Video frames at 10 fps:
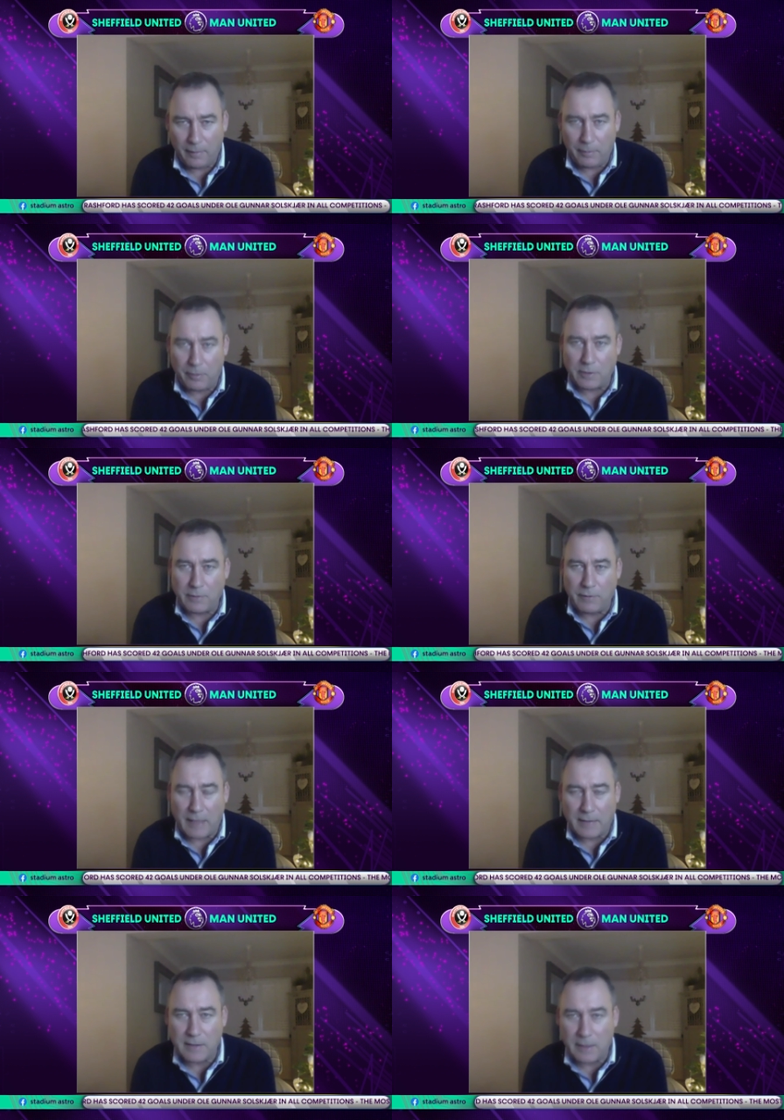Because if
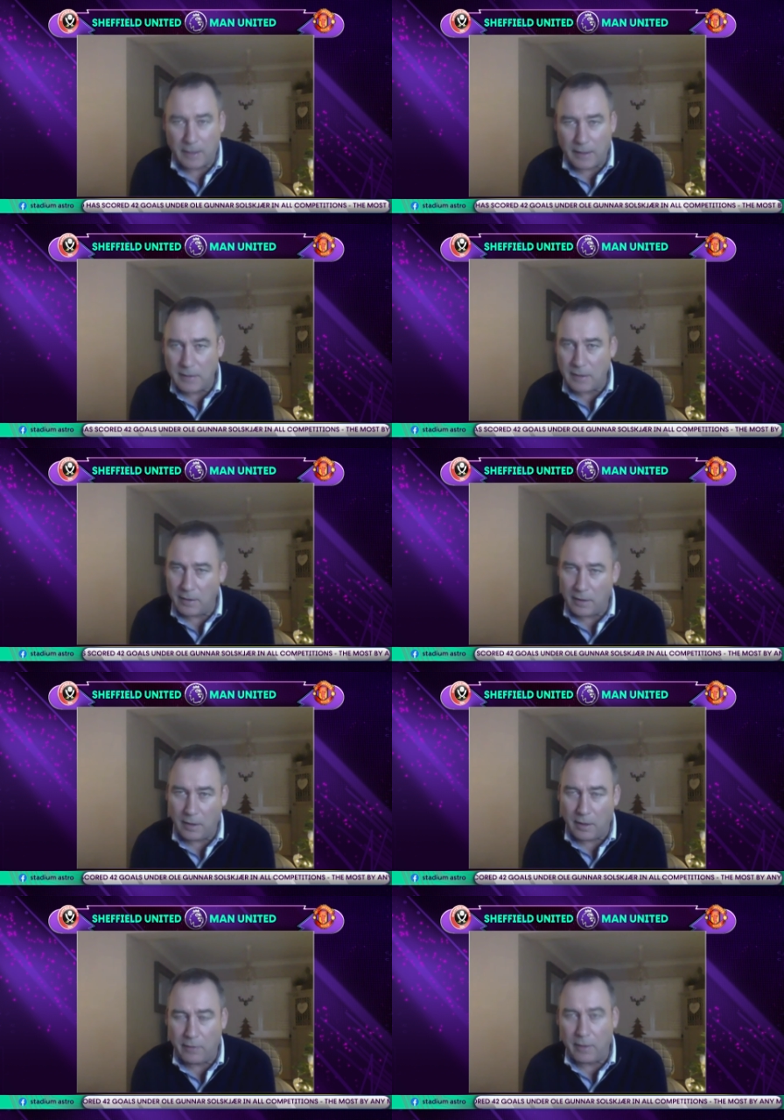that's the case and they
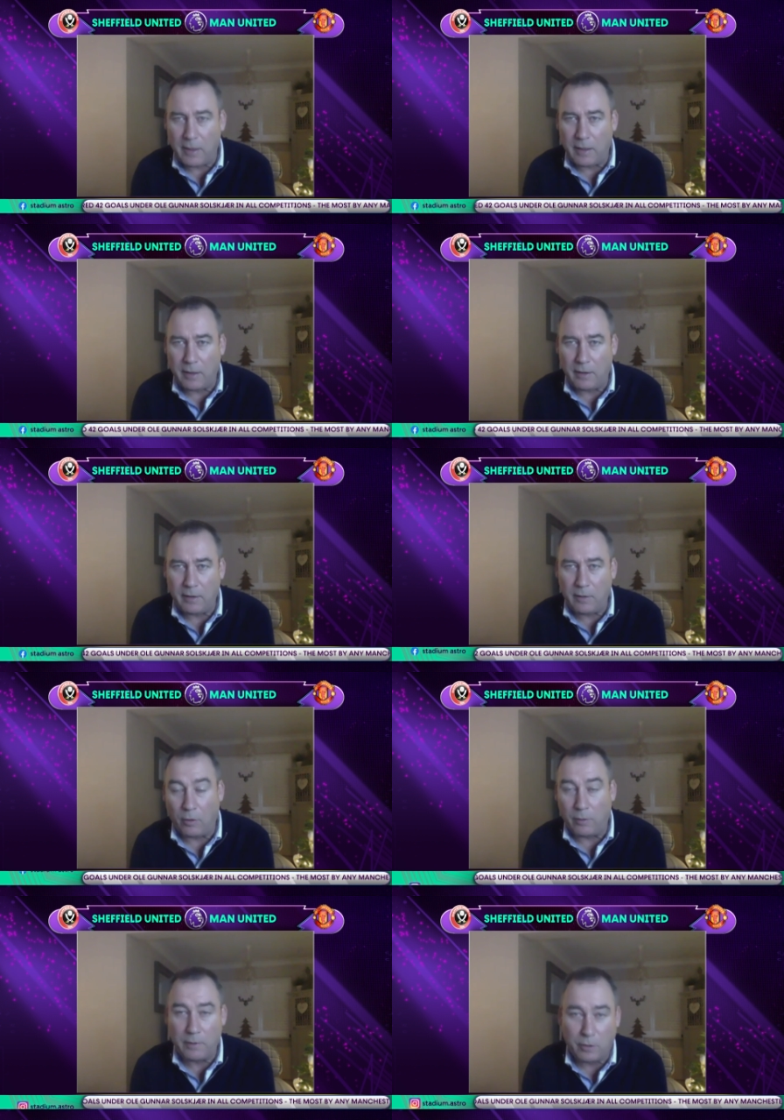are there and in
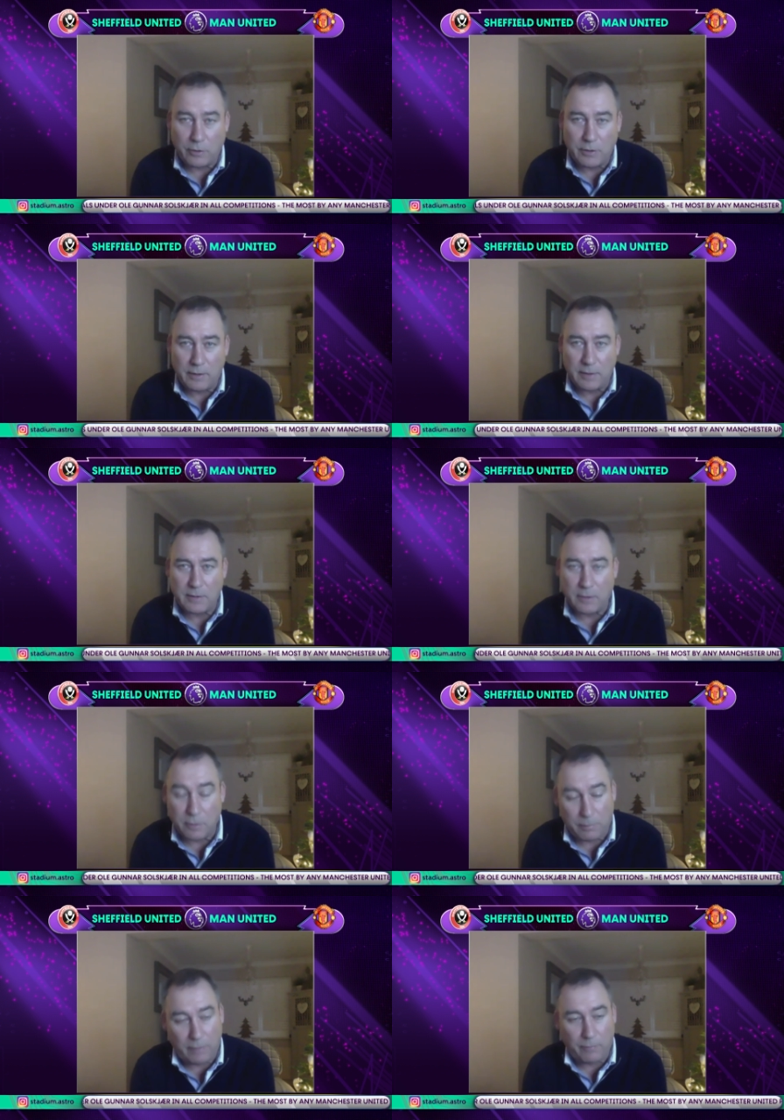touching distance,
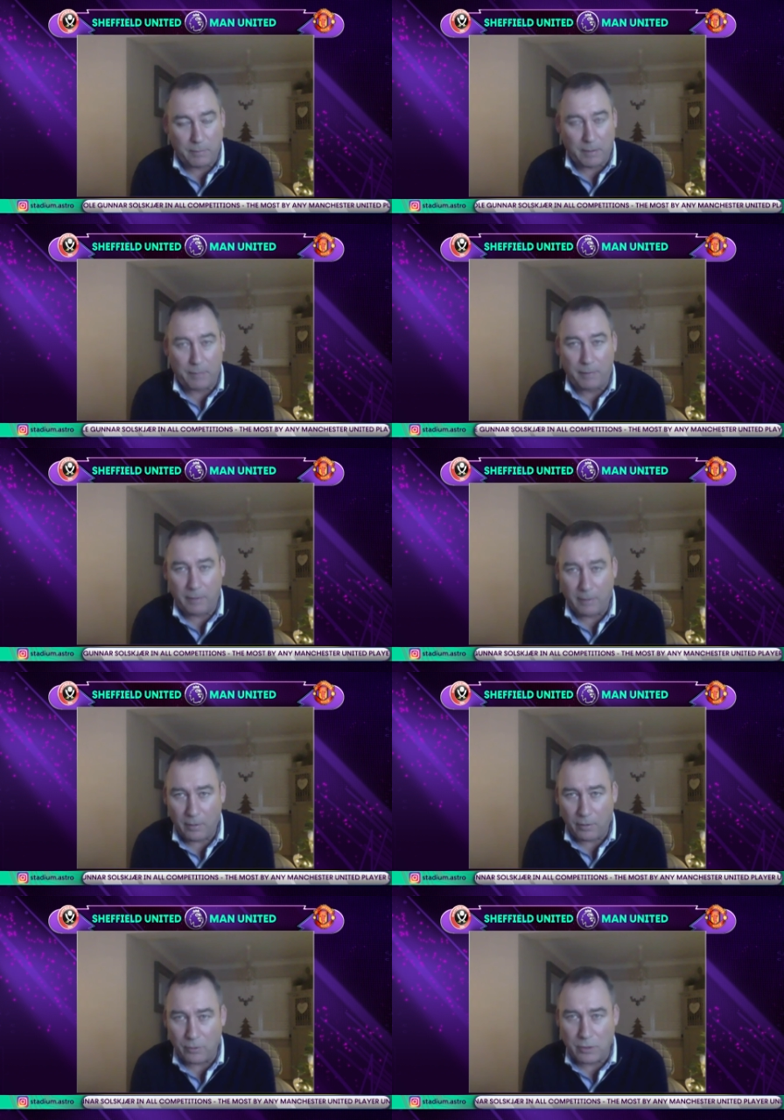or even maybe
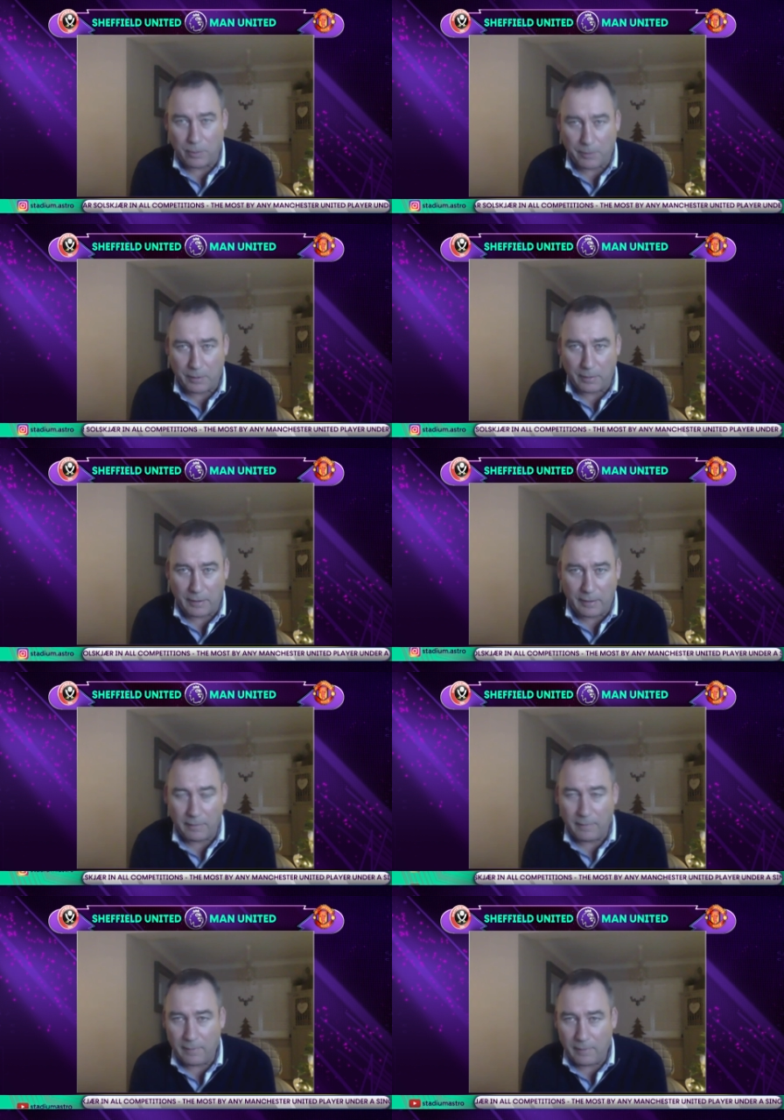on top of the
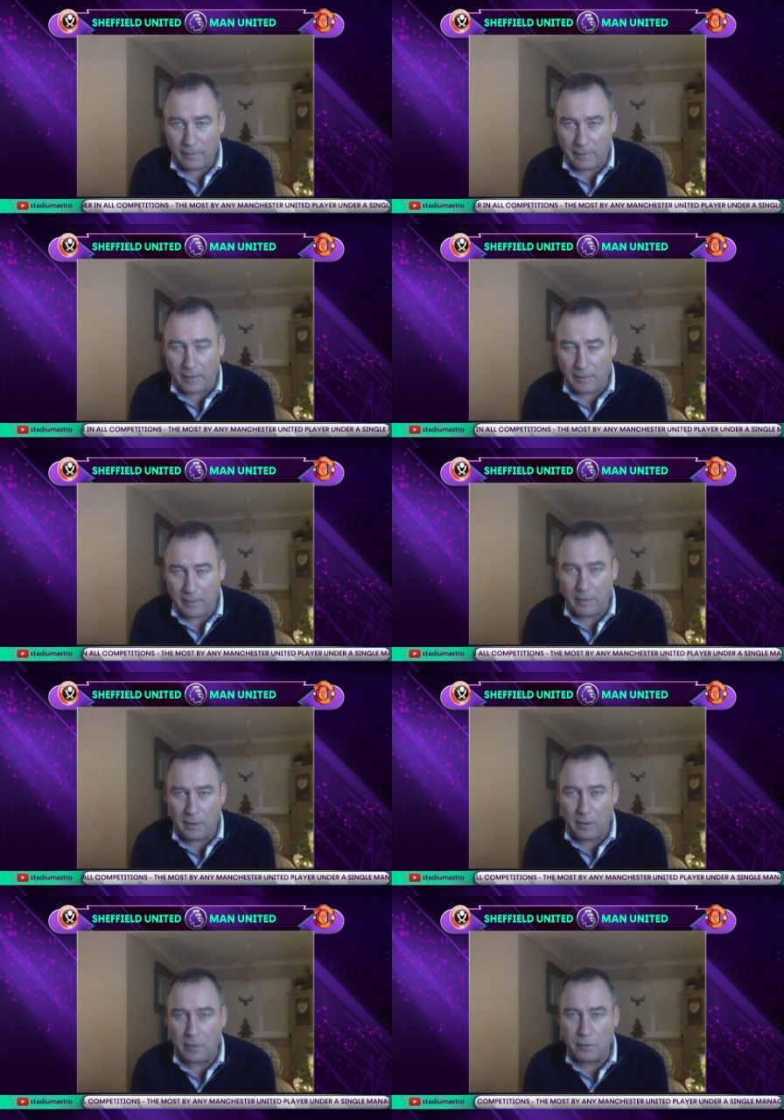league, then they
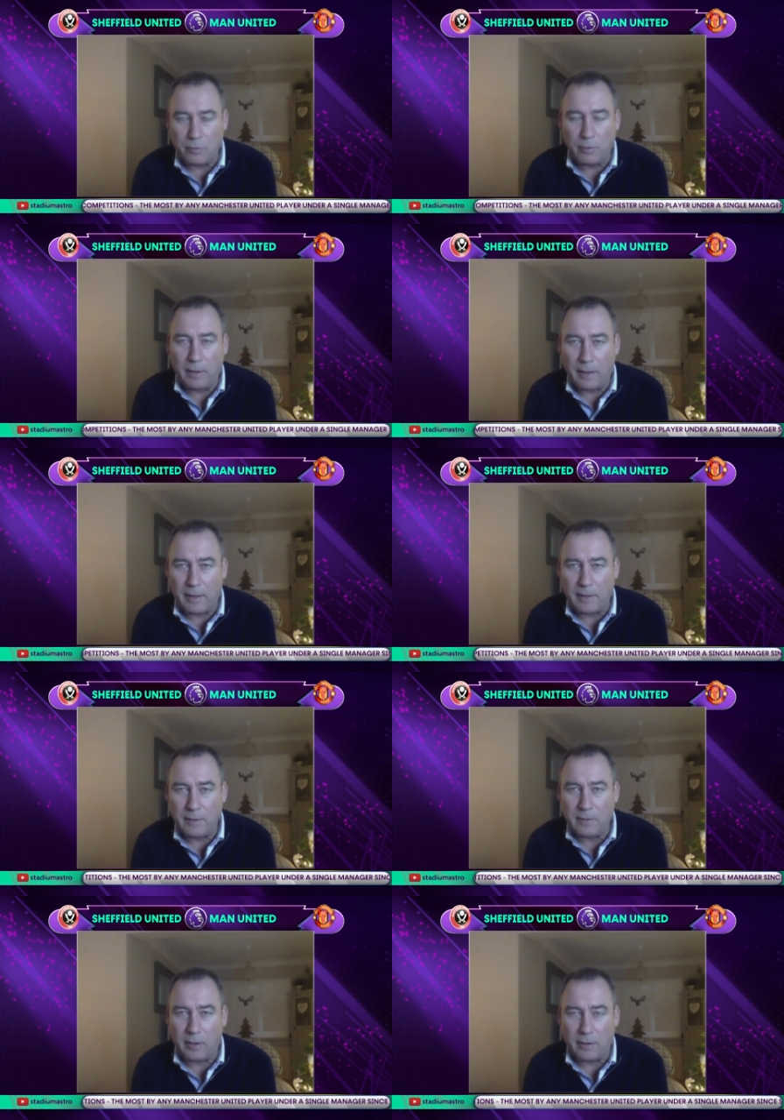are truly
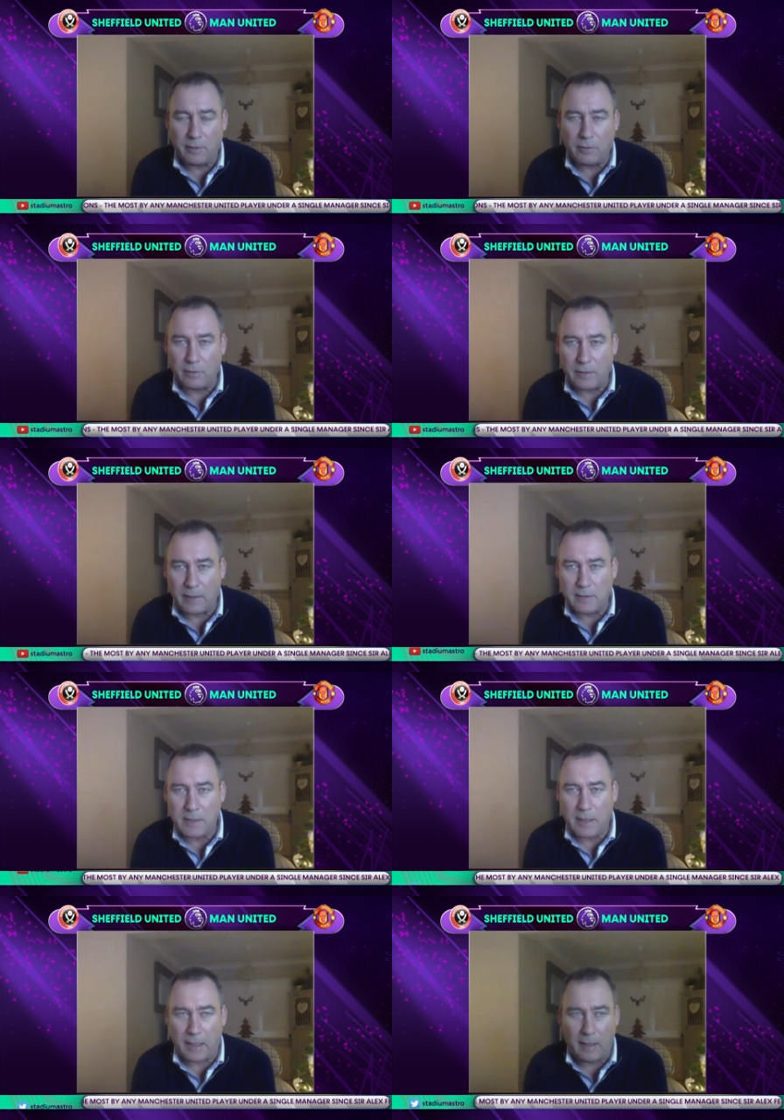again title contenders
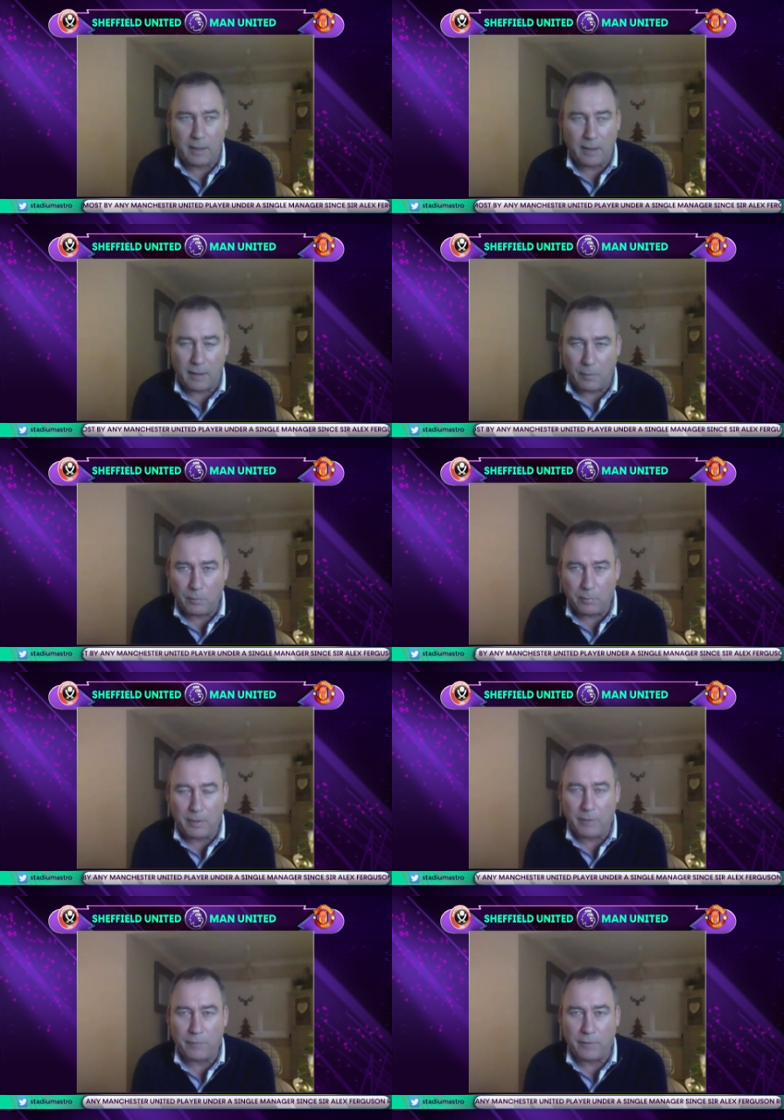again, and that would
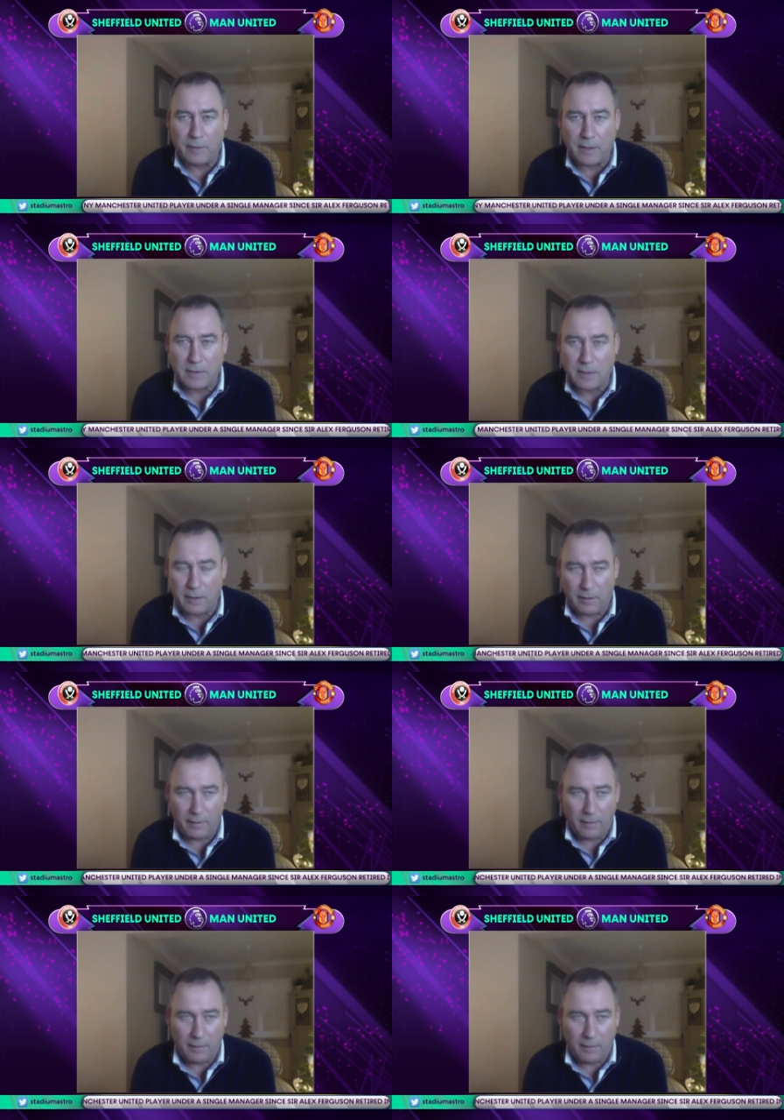be a fantastic